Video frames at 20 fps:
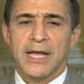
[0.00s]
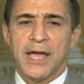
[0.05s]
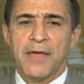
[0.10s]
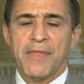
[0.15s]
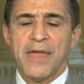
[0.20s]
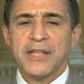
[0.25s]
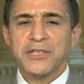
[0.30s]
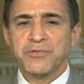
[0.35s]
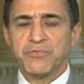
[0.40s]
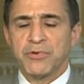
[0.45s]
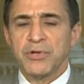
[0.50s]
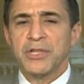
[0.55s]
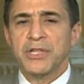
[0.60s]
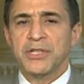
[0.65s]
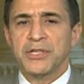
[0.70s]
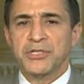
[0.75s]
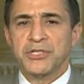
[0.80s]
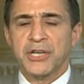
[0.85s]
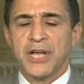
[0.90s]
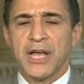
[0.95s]
And that's really
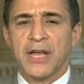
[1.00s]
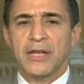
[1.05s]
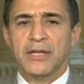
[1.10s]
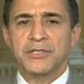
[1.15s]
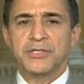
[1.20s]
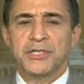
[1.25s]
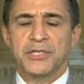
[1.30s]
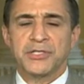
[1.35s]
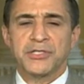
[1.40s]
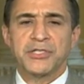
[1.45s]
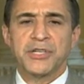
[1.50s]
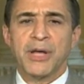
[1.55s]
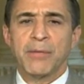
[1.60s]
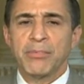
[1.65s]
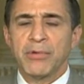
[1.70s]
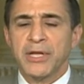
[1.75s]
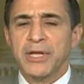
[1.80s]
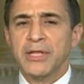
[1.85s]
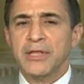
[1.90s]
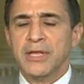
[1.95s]
the challenge: is
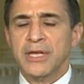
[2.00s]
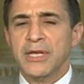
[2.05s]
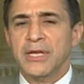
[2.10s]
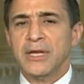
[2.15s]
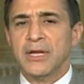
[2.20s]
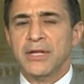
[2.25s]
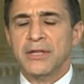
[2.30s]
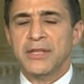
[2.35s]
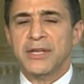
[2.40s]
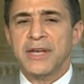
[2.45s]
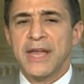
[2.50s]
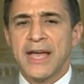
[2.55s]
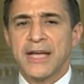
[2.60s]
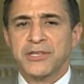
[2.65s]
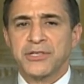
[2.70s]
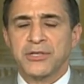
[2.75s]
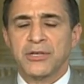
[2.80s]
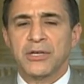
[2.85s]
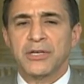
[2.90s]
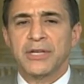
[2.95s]
doubling the uh, the
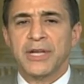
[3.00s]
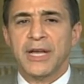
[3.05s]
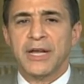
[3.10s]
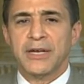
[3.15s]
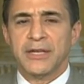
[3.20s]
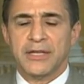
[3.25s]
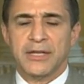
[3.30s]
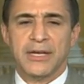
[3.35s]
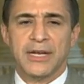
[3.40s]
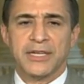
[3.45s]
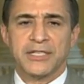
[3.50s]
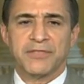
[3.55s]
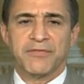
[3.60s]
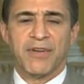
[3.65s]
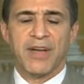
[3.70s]
national debt in the next